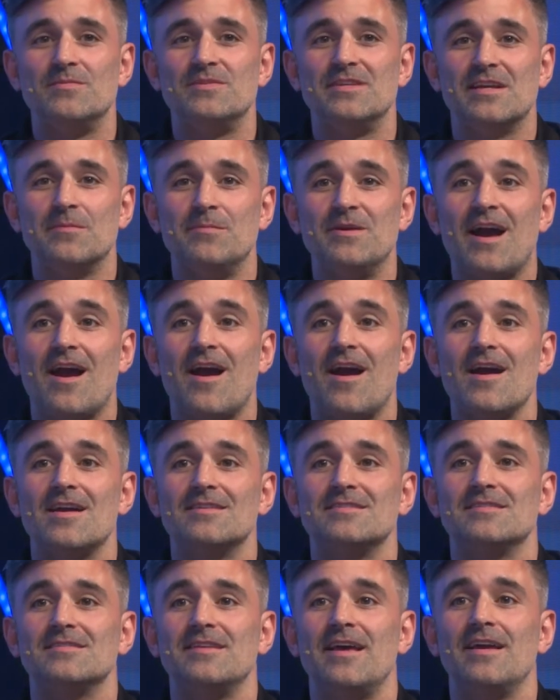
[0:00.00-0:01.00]
it can be hard
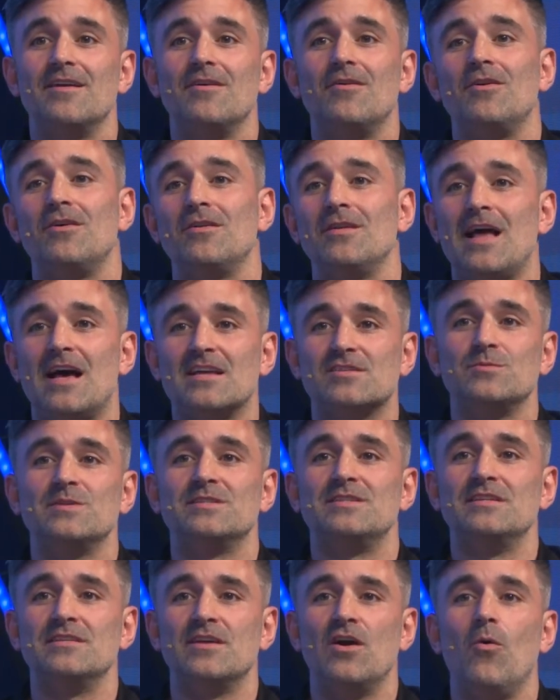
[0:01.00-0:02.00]
to say, oh, last week
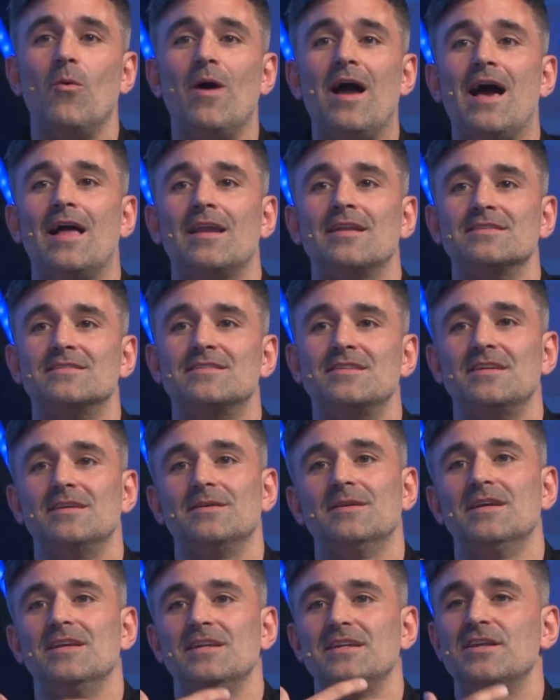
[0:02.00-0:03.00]
didn't go well, and
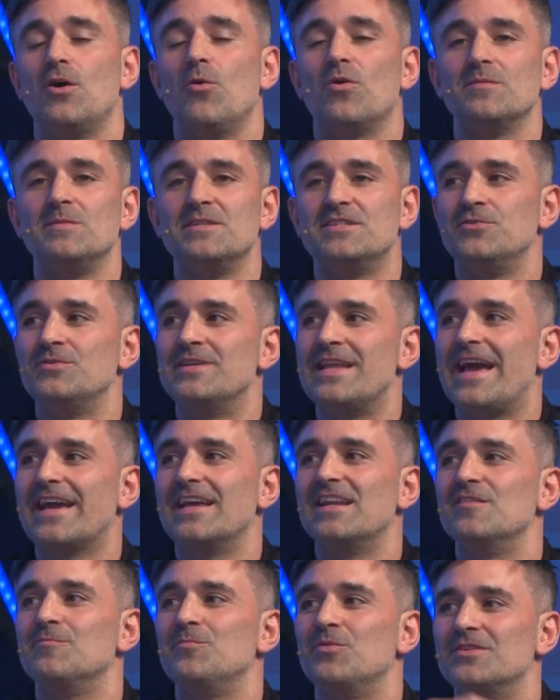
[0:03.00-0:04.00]
you don't want to be too
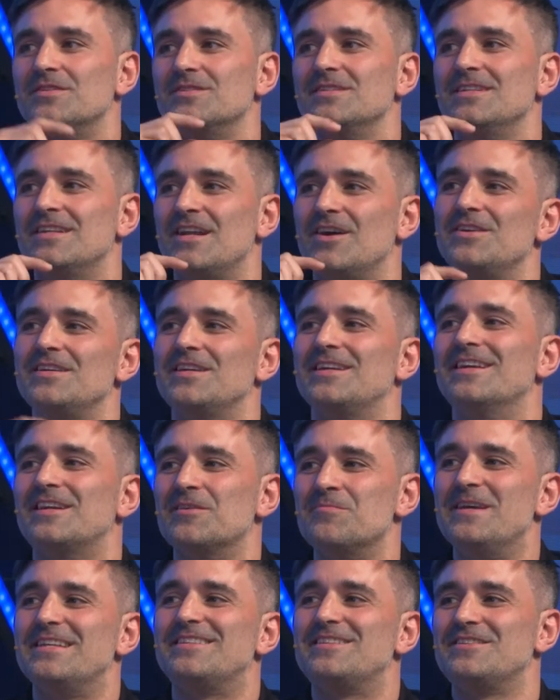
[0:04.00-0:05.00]
negative, but you can
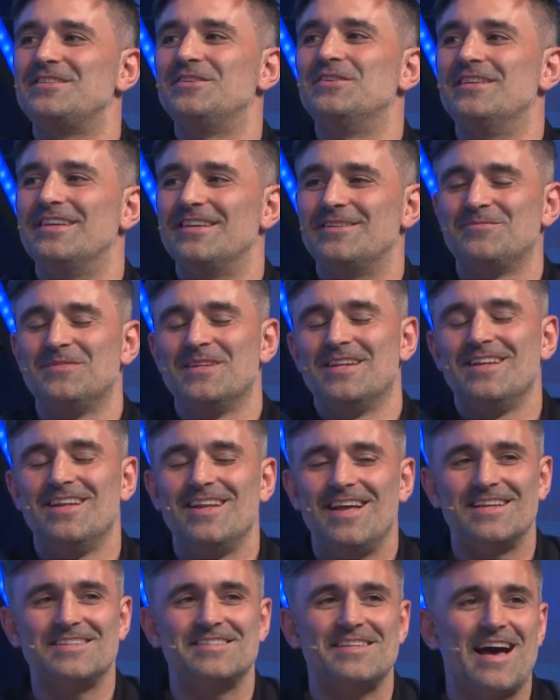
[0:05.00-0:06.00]
commit to doing
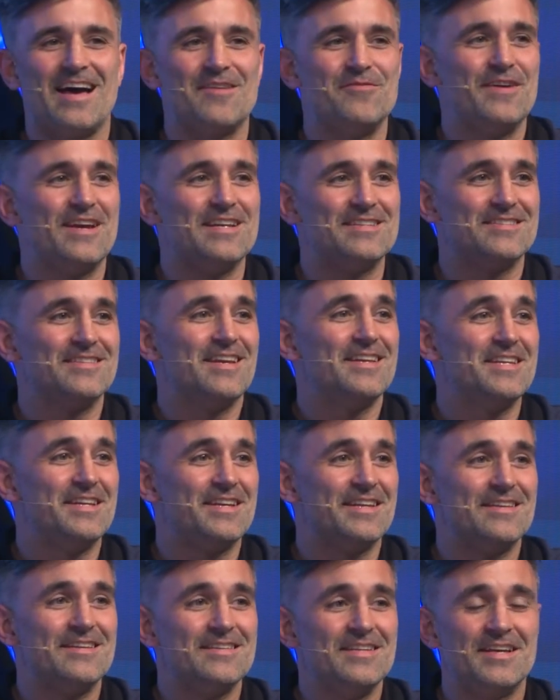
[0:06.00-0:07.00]
a sad face, and then
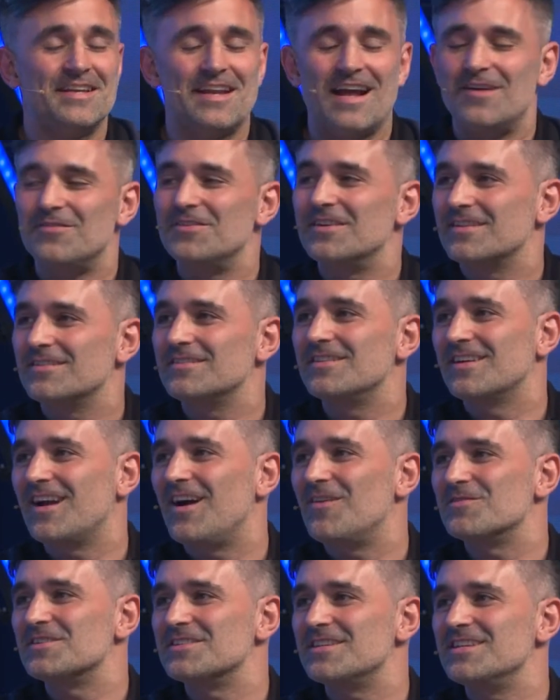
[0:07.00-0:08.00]
you can have the
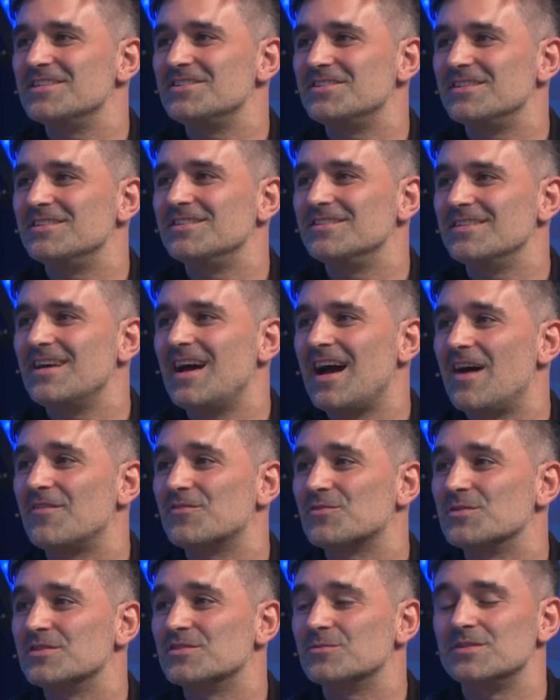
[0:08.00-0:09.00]
conversation
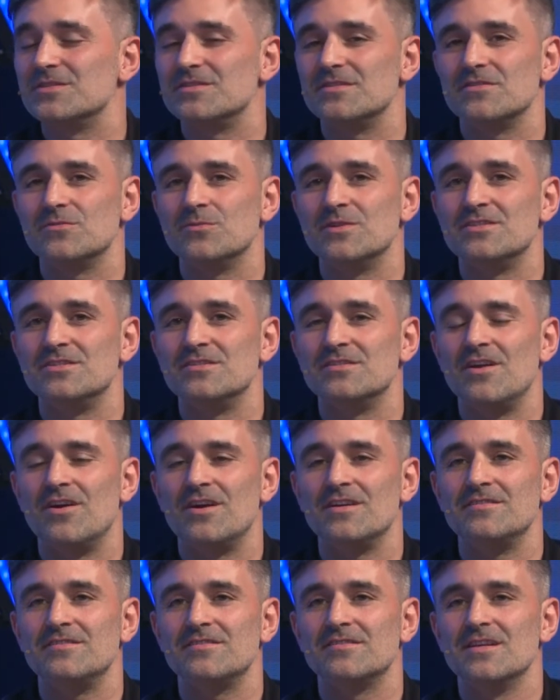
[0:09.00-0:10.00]
afterwards, which is
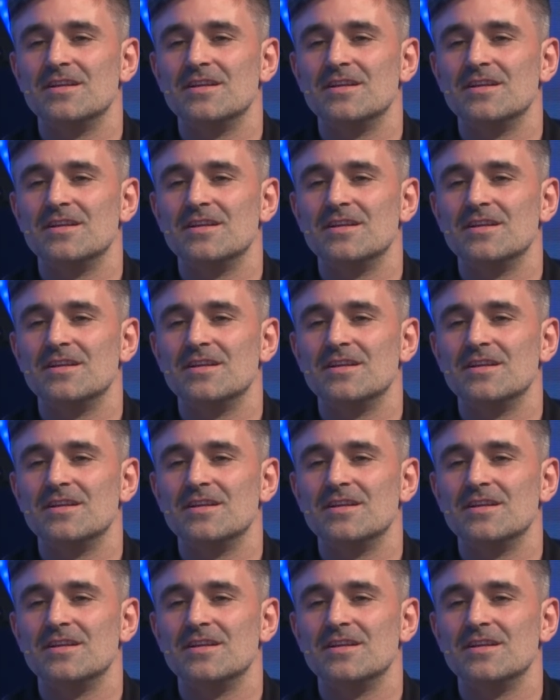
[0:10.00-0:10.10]
nice.